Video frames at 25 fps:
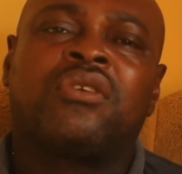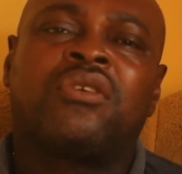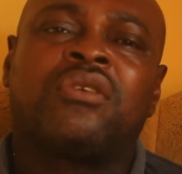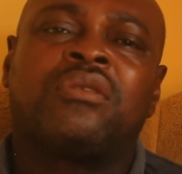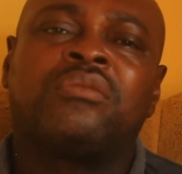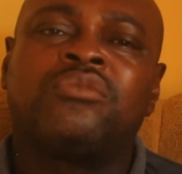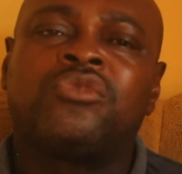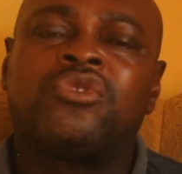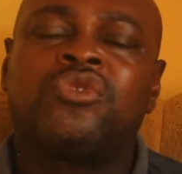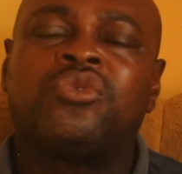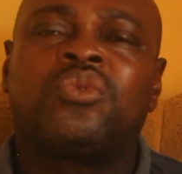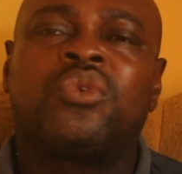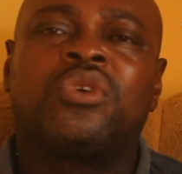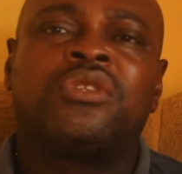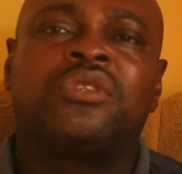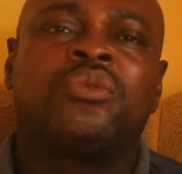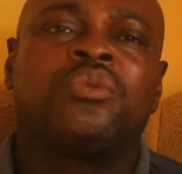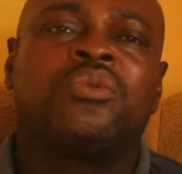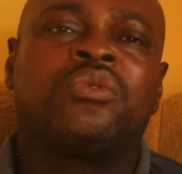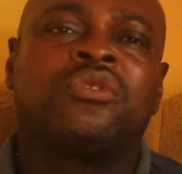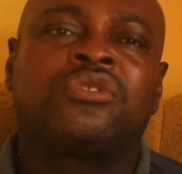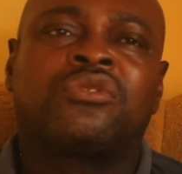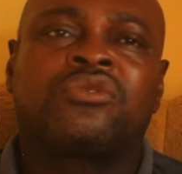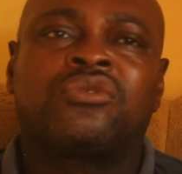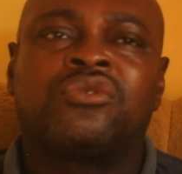come do what they
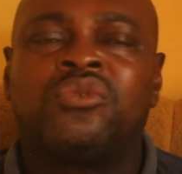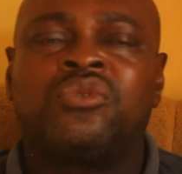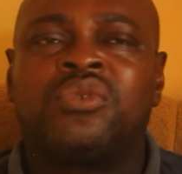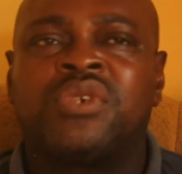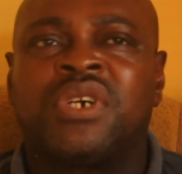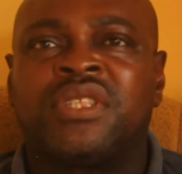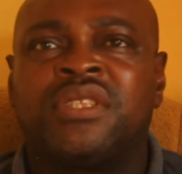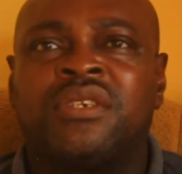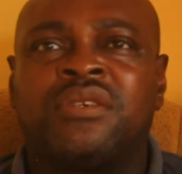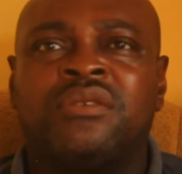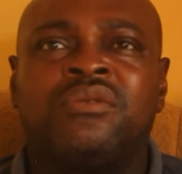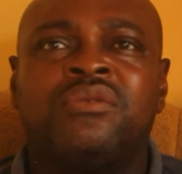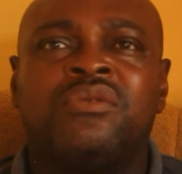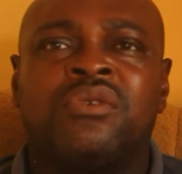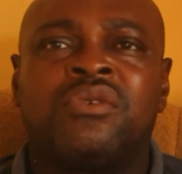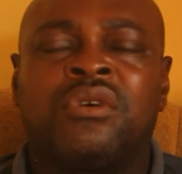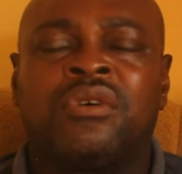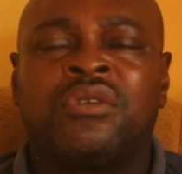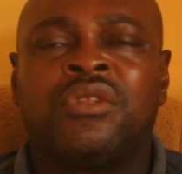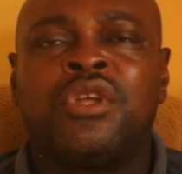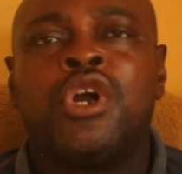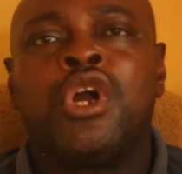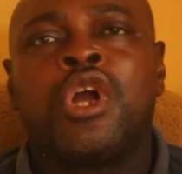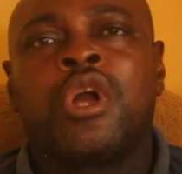want to do and they go on.